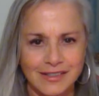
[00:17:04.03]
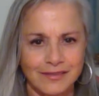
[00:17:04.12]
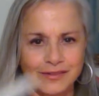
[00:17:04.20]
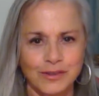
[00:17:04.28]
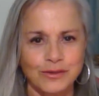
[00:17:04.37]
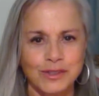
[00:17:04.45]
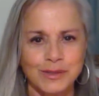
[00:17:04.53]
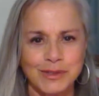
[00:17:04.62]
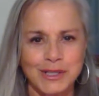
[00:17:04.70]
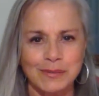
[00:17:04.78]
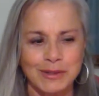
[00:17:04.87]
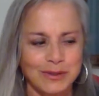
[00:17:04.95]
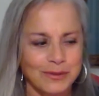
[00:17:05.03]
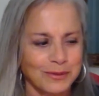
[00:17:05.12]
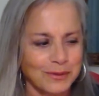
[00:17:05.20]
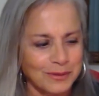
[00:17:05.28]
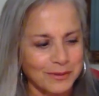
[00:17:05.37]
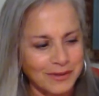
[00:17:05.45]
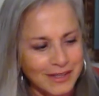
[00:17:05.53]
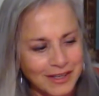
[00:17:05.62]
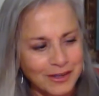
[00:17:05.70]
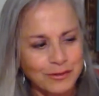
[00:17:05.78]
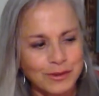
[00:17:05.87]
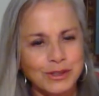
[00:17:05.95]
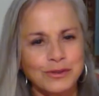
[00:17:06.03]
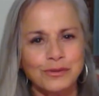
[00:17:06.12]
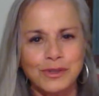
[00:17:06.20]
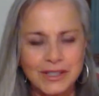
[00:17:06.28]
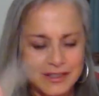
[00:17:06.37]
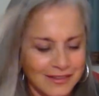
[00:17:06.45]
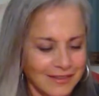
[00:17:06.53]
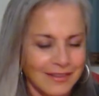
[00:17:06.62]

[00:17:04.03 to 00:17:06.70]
of your dreams coming true. Retreat.